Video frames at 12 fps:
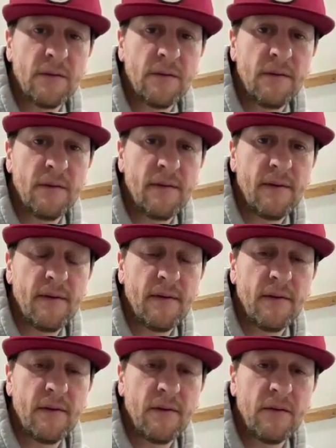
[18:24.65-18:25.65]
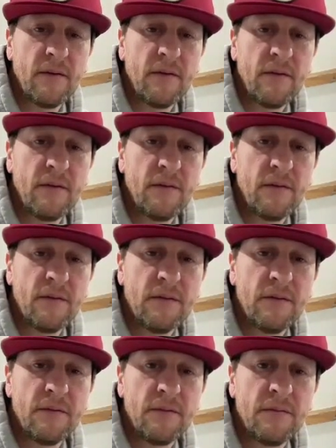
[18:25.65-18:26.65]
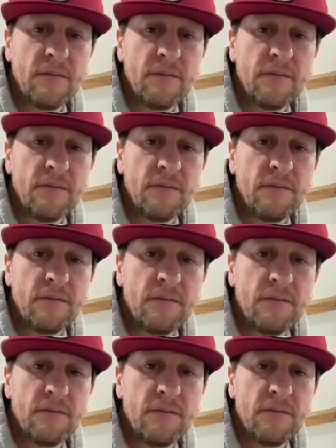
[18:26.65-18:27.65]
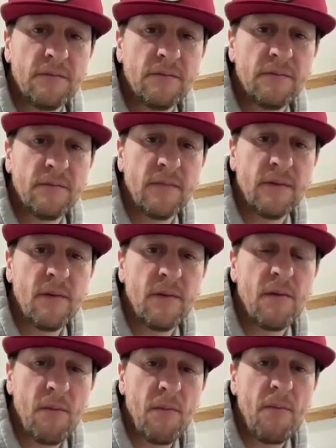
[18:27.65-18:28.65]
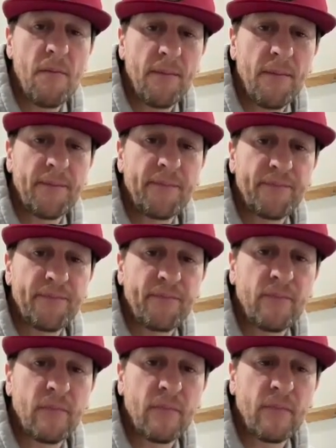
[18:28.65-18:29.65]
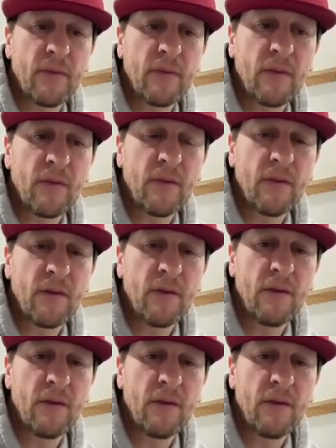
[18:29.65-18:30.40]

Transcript: The person shown says nothing.